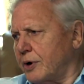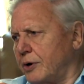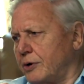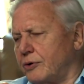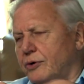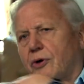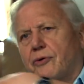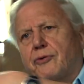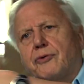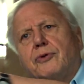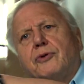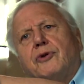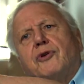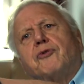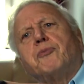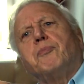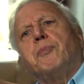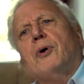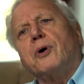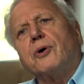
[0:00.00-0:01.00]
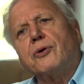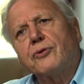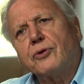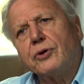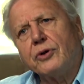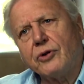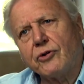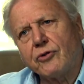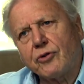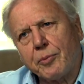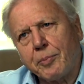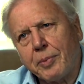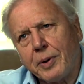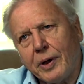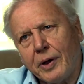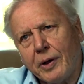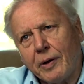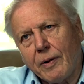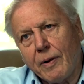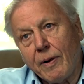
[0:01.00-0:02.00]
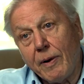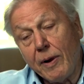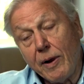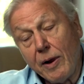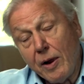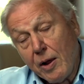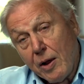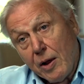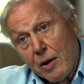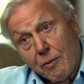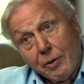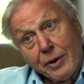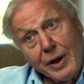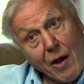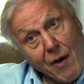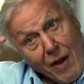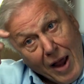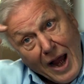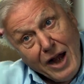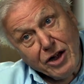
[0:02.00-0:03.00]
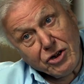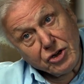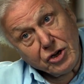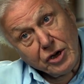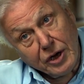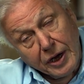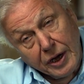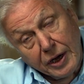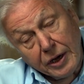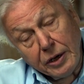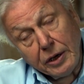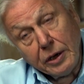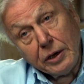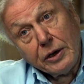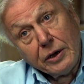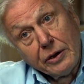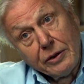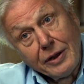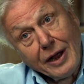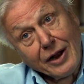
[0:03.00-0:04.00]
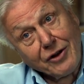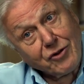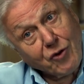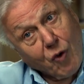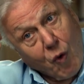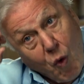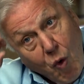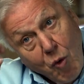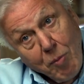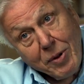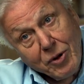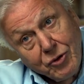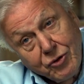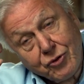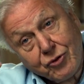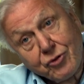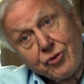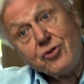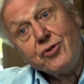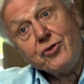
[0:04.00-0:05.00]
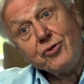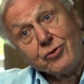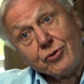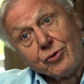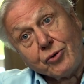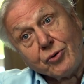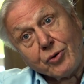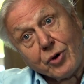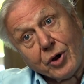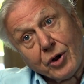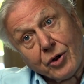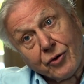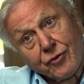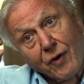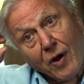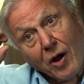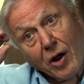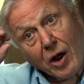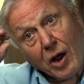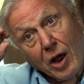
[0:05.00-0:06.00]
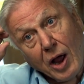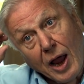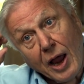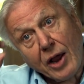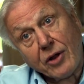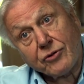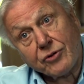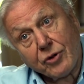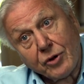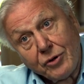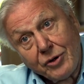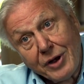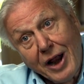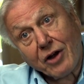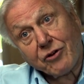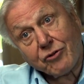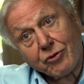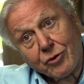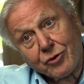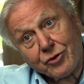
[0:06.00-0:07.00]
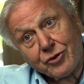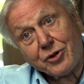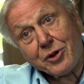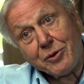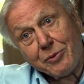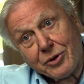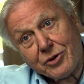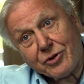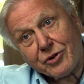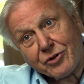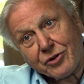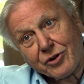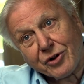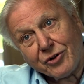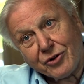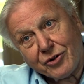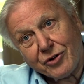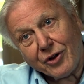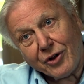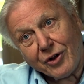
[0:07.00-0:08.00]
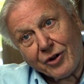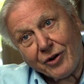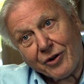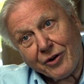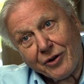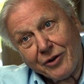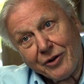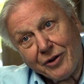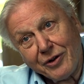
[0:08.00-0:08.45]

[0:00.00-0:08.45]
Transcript: can just disperse and disappear. Well, now, actually, that's almost true as far as natural sewage is concerned.